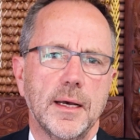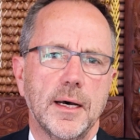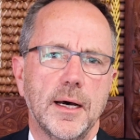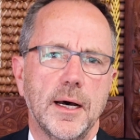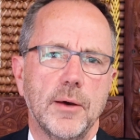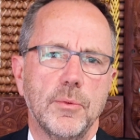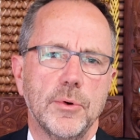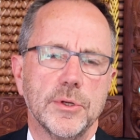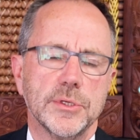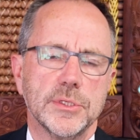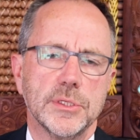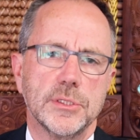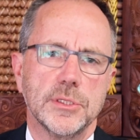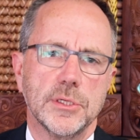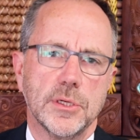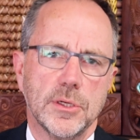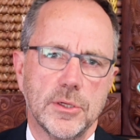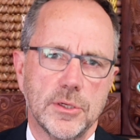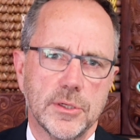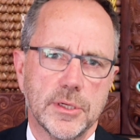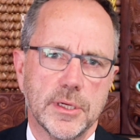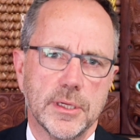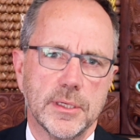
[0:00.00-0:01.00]
I wanted to
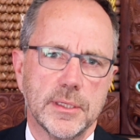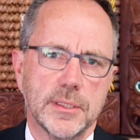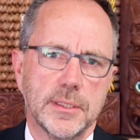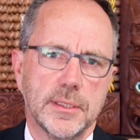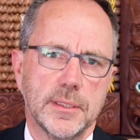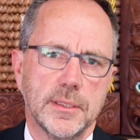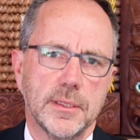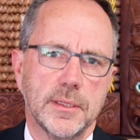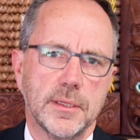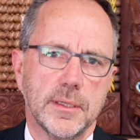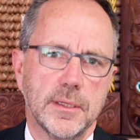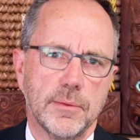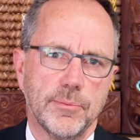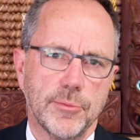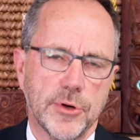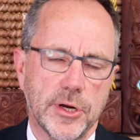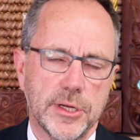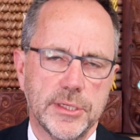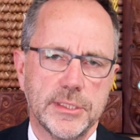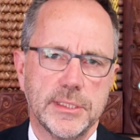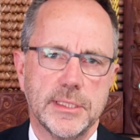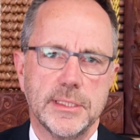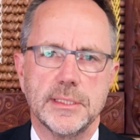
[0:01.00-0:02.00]
look at the
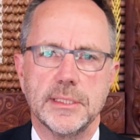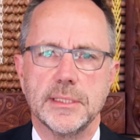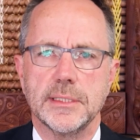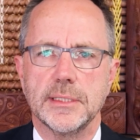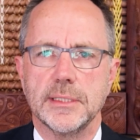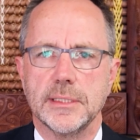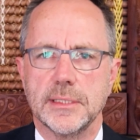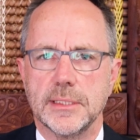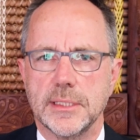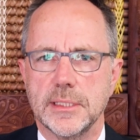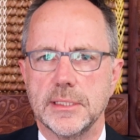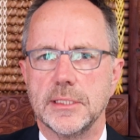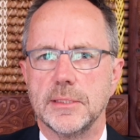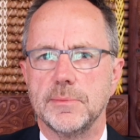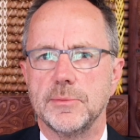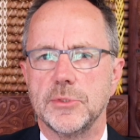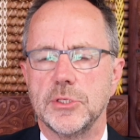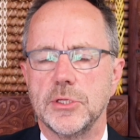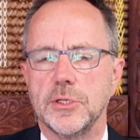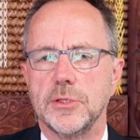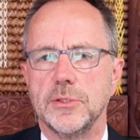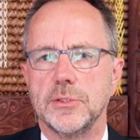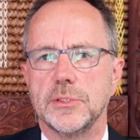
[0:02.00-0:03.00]
processes and
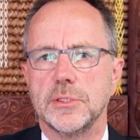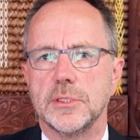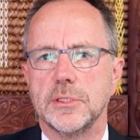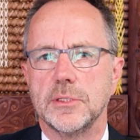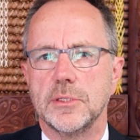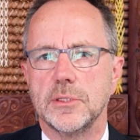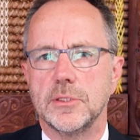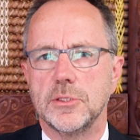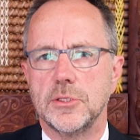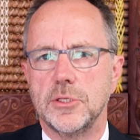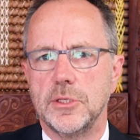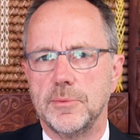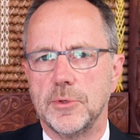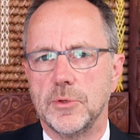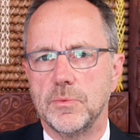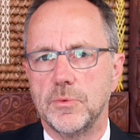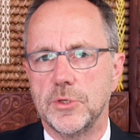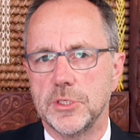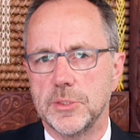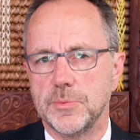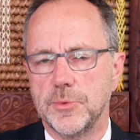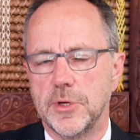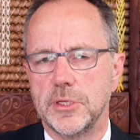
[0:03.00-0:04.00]
systems used to determine
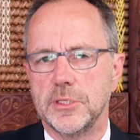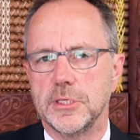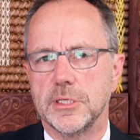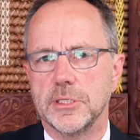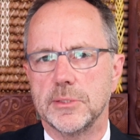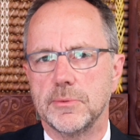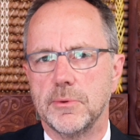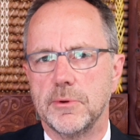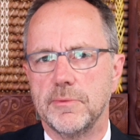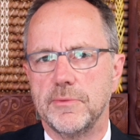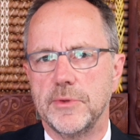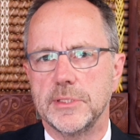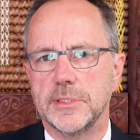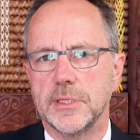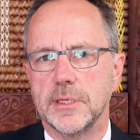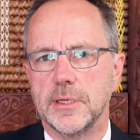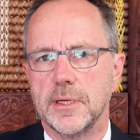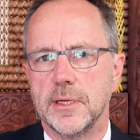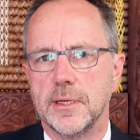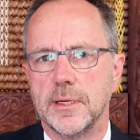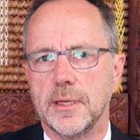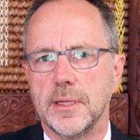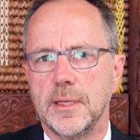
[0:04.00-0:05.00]
which projects were
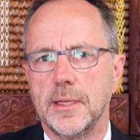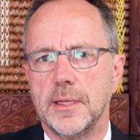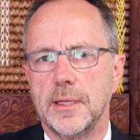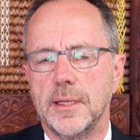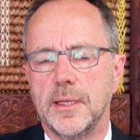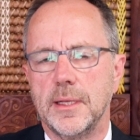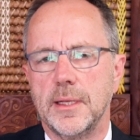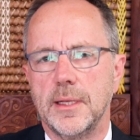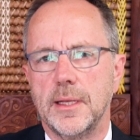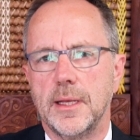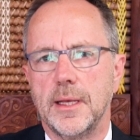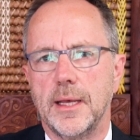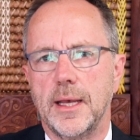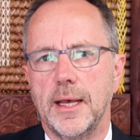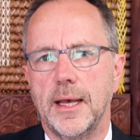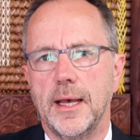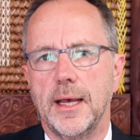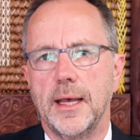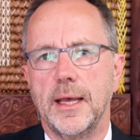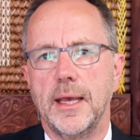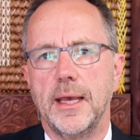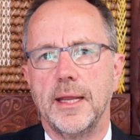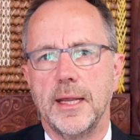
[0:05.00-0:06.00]
invested in
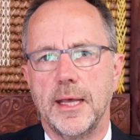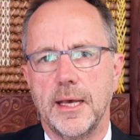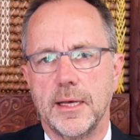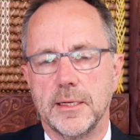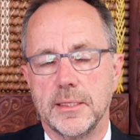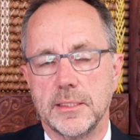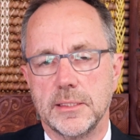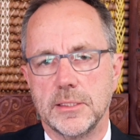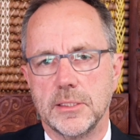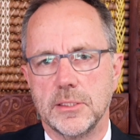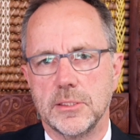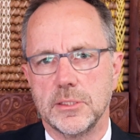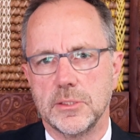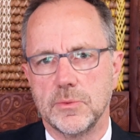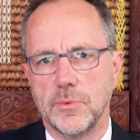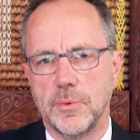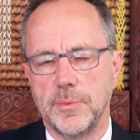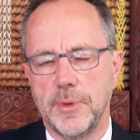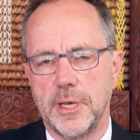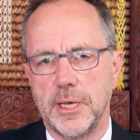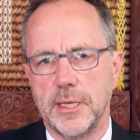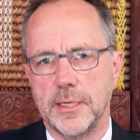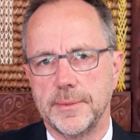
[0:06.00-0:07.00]
and how decisions
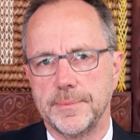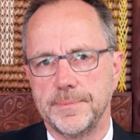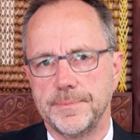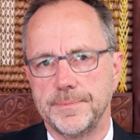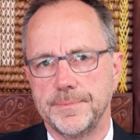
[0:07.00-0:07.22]
were made.